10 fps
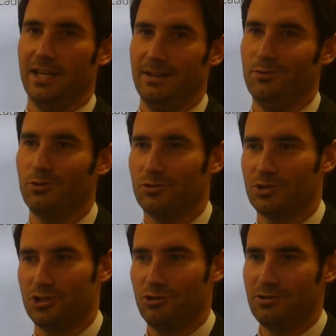If your
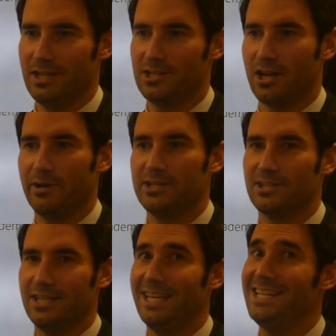student is going to
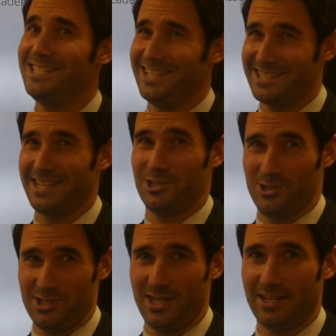the easier
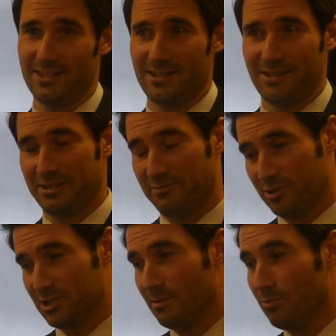session six, for
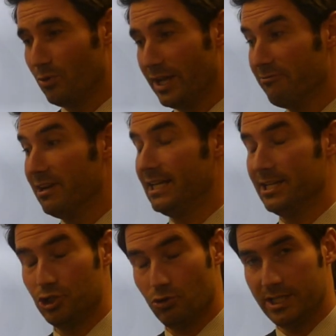example, they really
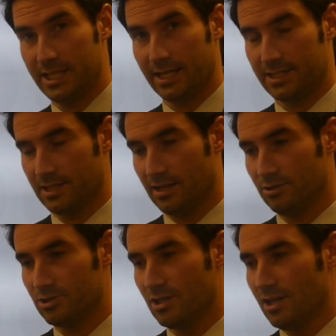enjoy
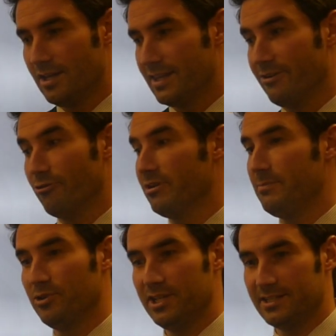textiles, they're already
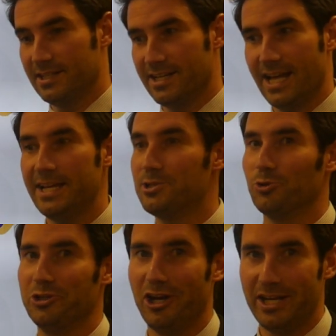predicted an 8
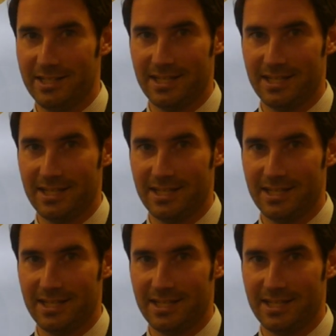or 9 in